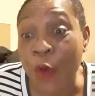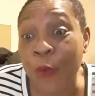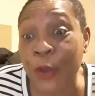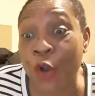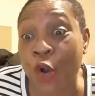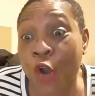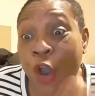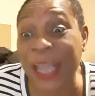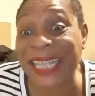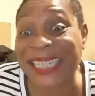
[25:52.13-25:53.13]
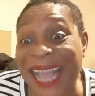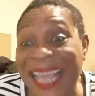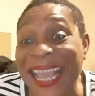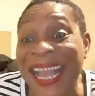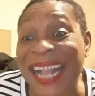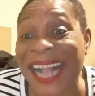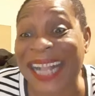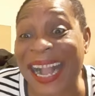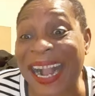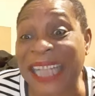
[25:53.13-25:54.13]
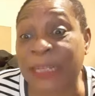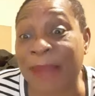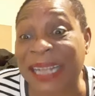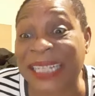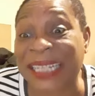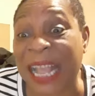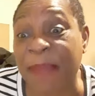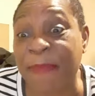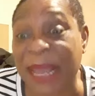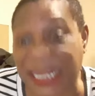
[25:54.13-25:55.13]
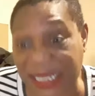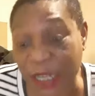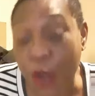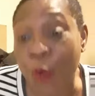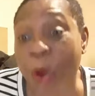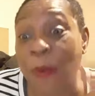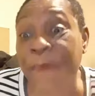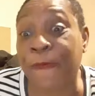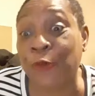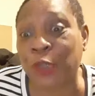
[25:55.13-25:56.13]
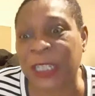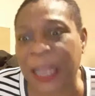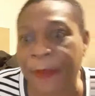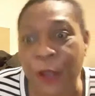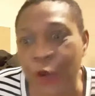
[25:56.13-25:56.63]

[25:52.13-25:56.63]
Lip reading: we go inside Kakara's backside mess where we foot them,